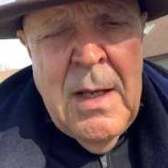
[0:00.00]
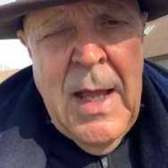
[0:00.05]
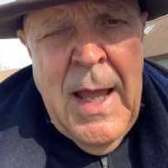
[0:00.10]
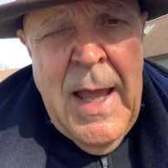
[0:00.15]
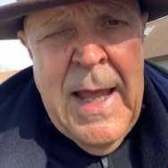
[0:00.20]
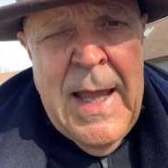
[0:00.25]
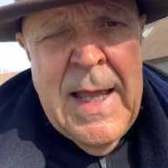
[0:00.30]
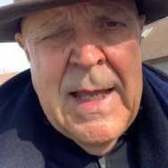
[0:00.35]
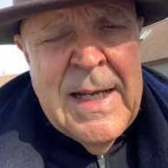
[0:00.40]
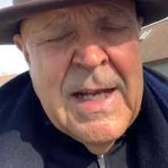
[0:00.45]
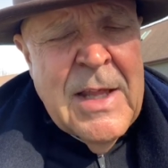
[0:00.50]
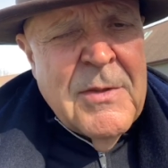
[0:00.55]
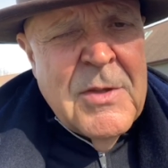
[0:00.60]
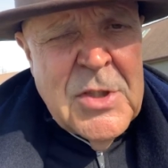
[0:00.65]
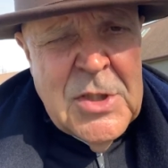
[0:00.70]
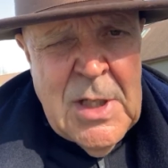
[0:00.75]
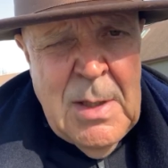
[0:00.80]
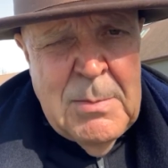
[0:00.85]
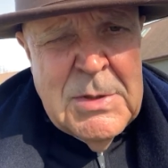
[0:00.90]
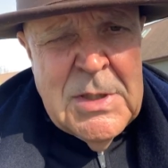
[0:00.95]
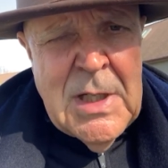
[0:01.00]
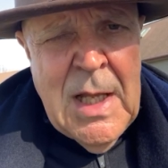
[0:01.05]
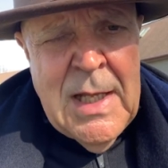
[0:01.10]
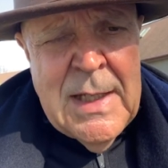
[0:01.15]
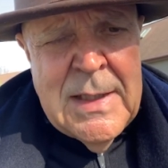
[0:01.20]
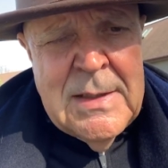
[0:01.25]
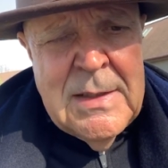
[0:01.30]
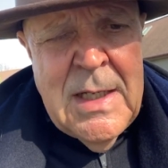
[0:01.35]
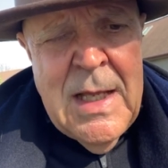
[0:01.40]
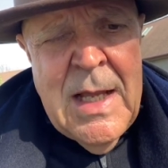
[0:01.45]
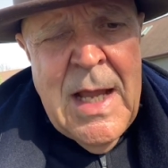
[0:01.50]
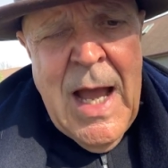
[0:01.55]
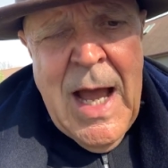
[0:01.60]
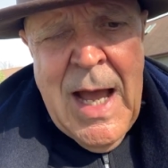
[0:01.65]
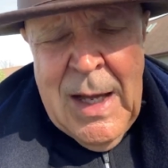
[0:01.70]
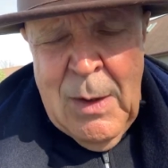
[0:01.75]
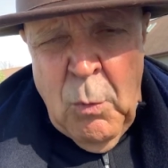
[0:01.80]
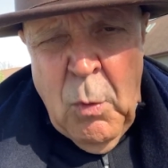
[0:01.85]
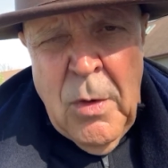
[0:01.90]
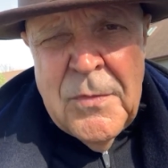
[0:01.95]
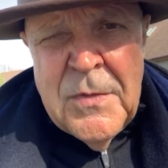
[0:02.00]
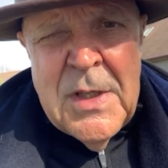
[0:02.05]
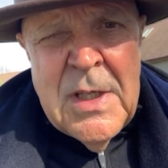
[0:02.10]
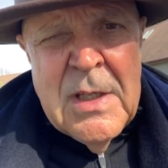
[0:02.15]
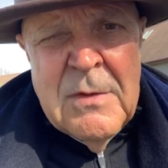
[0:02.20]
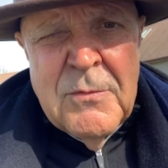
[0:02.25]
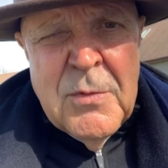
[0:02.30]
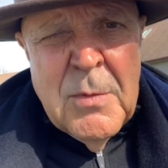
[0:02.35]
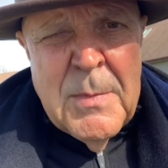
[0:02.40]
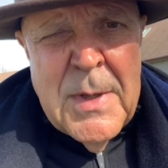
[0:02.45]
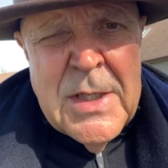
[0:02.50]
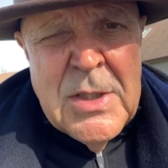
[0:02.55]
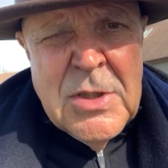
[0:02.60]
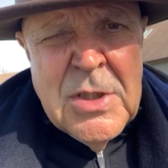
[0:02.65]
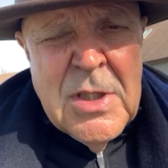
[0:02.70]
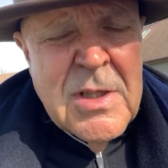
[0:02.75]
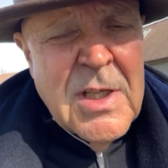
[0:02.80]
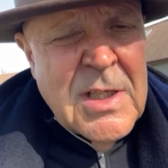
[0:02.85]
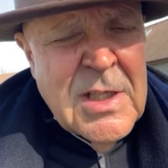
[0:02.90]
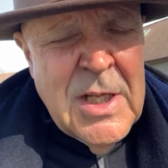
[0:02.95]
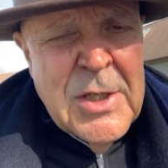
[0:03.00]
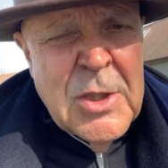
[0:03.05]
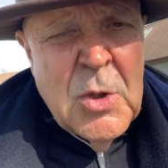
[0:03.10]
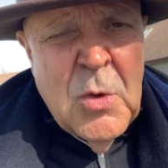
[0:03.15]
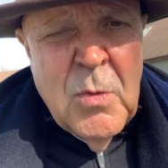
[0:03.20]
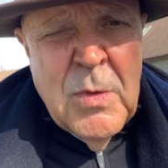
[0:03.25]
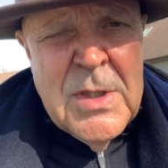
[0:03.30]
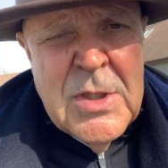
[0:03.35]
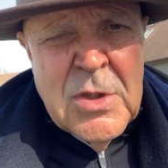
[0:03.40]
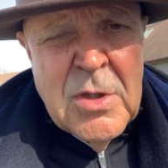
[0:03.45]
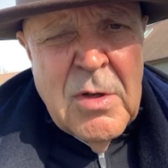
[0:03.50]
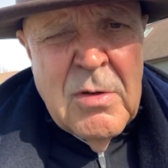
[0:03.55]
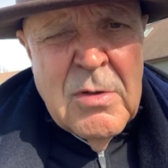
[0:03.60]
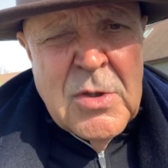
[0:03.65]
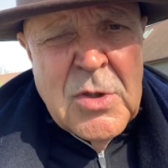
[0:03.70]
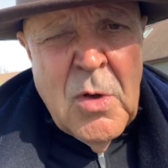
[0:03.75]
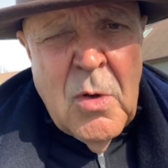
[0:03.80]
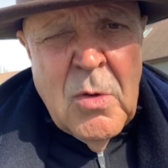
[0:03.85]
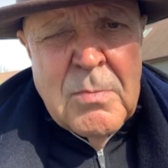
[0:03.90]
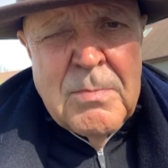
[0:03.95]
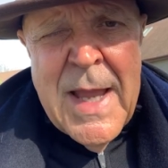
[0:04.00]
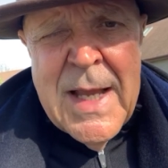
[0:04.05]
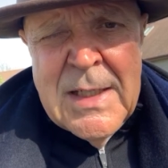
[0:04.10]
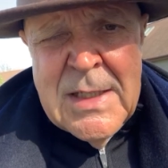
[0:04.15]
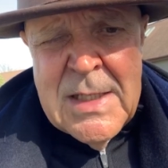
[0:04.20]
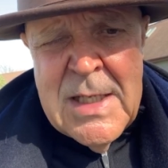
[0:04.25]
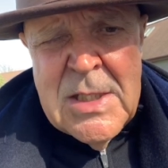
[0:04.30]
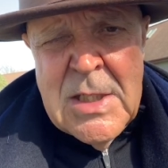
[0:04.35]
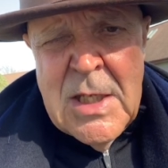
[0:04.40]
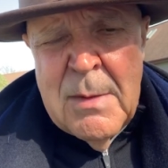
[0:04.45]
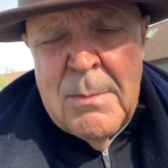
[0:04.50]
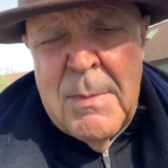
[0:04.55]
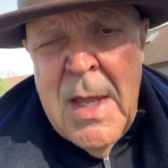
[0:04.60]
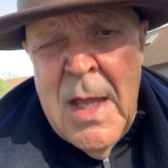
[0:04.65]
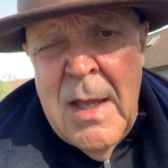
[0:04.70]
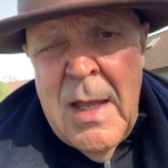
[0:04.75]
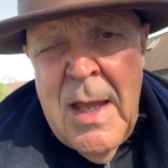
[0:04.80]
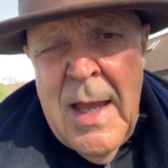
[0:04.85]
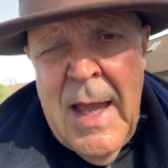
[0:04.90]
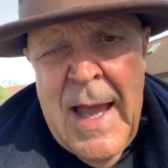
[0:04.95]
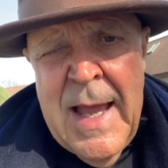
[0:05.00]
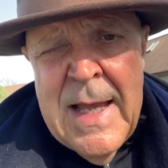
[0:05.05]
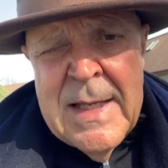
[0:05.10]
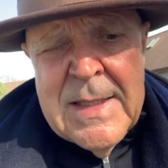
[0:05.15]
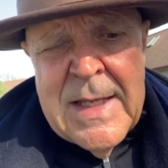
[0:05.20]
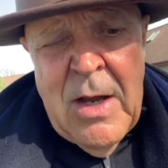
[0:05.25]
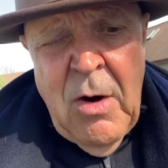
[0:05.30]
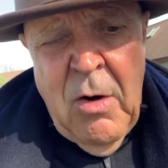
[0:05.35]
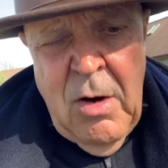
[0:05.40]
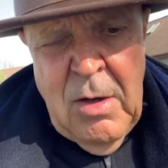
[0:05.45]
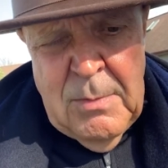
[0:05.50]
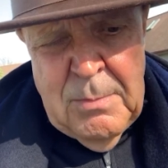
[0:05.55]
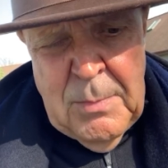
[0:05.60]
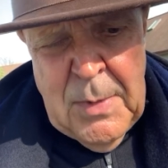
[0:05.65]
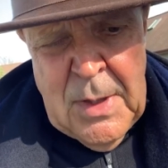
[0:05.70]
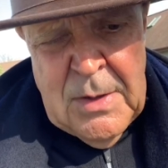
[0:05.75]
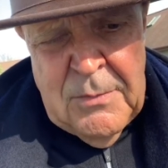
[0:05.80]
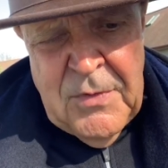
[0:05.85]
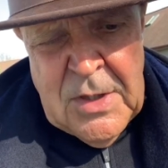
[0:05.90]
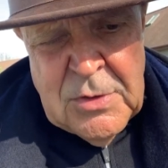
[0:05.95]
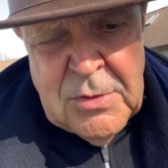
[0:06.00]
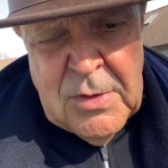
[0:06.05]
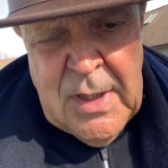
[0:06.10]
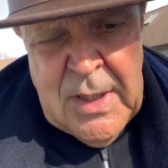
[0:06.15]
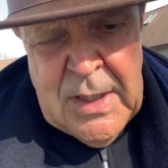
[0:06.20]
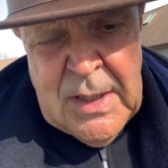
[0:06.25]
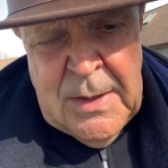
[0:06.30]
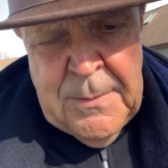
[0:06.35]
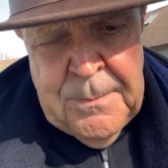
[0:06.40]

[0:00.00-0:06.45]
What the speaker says: and in the subject line, I want the information, the clinical research on magnesium as a heart beneficiary.